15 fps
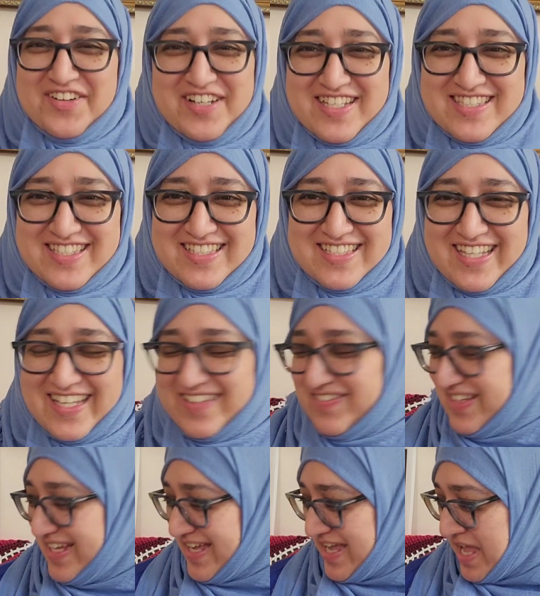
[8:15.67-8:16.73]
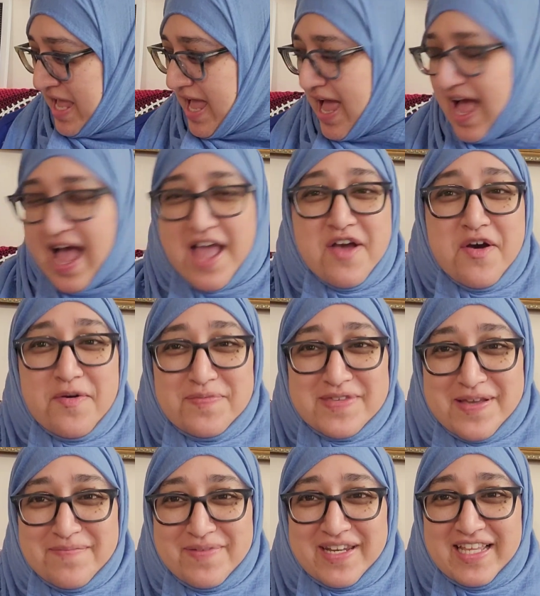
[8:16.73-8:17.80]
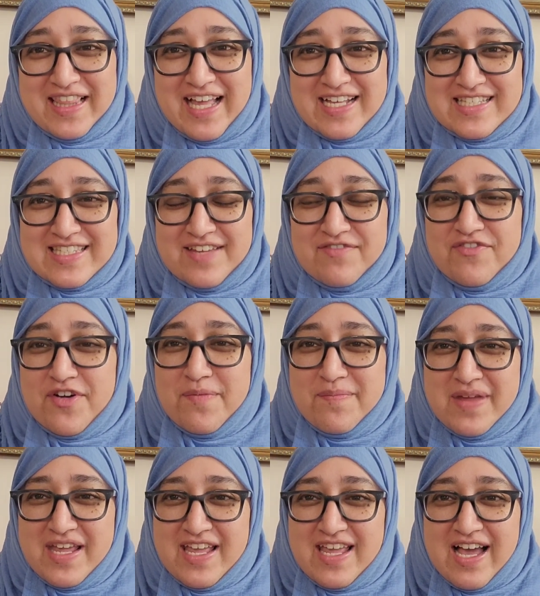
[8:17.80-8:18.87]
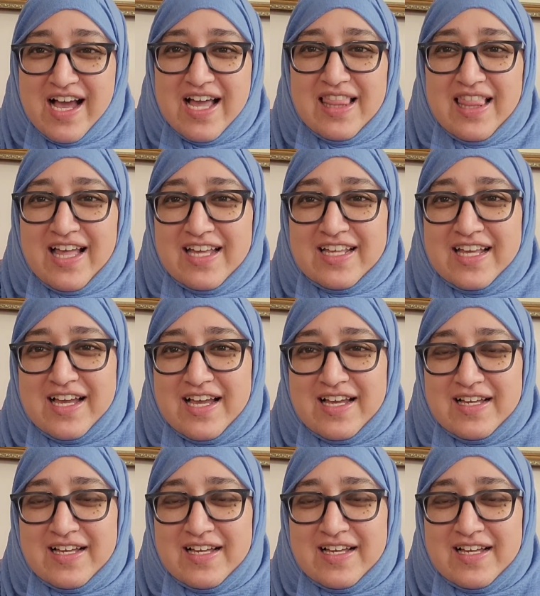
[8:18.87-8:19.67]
don't listen to him i hope somebody likes it for me i like